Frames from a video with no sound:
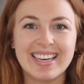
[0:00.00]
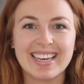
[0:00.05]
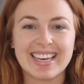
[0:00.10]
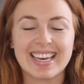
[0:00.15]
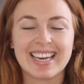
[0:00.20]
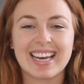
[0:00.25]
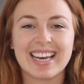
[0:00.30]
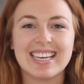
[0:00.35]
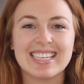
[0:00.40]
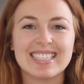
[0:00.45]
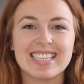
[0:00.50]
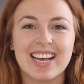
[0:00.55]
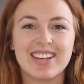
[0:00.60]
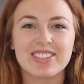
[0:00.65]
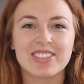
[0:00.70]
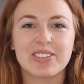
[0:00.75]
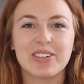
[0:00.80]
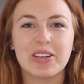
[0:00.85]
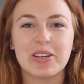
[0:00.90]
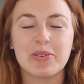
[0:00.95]
Hey guys,
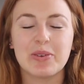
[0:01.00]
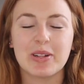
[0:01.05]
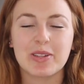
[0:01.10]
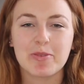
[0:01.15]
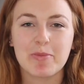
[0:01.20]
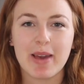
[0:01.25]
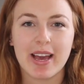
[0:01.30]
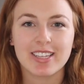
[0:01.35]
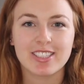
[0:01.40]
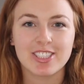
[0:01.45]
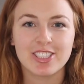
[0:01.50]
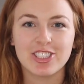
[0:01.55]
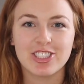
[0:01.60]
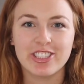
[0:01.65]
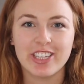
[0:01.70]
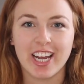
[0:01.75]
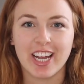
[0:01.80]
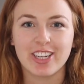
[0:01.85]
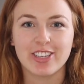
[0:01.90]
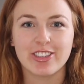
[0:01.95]
how's it going? Welcome back to this
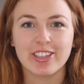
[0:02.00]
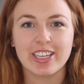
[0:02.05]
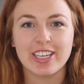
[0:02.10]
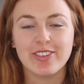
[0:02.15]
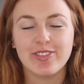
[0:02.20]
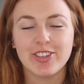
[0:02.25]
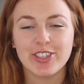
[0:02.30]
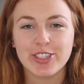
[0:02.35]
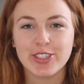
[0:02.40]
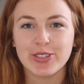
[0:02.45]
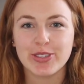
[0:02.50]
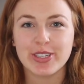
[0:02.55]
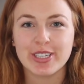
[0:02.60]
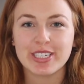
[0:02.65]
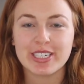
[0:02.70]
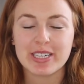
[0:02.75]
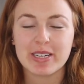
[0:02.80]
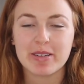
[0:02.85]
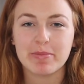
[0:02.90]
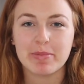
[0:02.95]
channel. If you're new
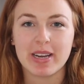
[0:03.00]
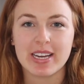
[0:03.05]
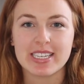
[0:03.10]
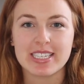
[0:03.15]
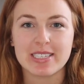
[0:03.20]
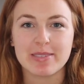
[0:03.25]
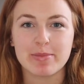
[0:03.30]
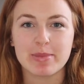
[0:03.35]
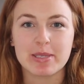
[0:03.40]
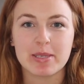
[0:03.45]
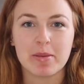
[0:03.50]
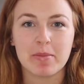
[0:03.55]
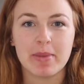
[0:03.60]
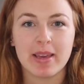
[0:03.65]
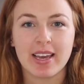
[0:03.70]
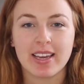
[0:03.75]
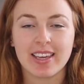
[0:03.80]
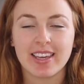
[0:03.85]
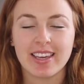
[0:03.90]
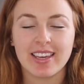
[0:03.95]
here, my name's
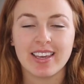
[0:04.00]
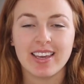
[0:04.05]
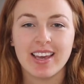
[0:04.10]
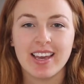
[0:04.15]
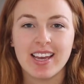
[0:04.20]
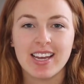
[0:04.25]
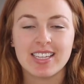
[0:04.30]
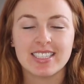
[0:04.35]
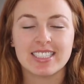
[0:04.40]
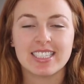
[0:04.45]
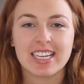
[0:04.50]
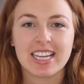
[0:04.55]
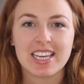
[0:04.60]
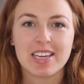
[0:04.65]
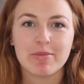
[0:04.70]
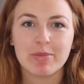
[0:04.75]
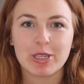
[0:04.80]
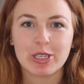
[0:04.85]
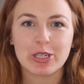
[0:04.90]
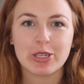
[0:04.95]
Maggie. Today
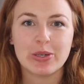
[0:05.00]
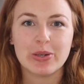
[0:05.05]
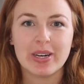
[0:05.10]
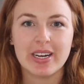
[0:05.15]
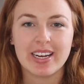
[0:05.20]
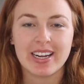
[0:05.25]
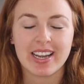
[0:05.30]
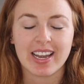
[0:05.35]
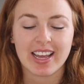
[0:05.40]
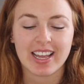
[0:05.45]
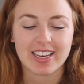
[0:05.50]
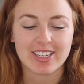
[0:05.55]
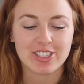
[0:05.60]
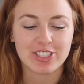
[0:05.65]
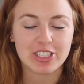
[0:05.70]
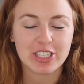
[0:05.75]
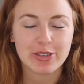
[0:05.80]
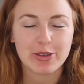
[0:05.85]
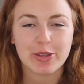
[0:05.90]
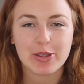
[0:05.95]
I'm going to go ahead and
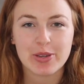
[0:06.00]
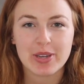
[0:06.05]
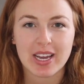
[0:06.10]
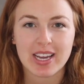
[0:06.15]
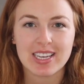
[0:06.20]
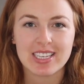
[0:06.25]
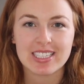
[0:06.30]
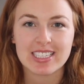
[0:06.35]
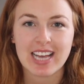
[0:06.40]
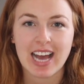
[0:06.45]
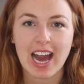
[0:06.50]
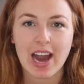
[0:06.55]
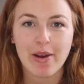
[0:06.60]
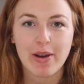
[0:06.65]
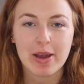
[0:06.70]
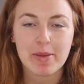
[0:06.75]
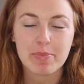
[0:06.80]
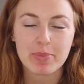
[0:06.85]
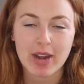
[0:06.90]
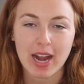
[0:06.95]
share with you guys how
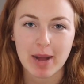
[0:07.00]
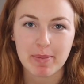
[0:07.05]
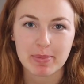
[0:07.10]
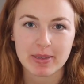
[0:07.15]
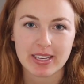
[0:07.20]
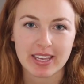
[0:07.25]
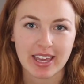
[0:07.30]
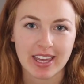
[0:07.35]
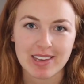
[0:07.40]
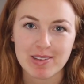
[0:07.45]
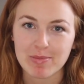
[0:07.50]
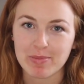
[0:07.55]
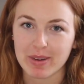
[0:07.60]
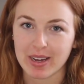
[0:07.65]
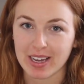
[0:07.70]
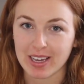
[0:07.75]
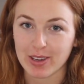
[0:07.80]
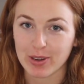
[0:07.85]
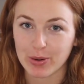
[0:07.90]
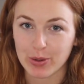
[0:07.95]
I propagate
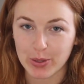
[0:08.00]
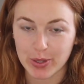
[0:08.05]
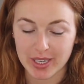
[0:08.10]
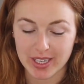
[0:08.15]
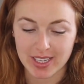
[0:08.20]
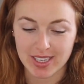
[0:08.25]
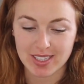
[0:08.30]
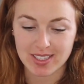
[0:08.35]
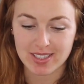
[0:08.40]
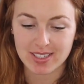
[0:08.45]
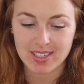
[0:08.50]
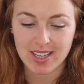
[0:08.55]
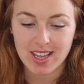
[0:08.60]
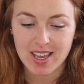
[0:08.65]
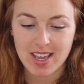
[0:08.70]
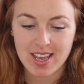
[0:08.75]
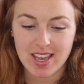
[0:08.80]
my Hoyas.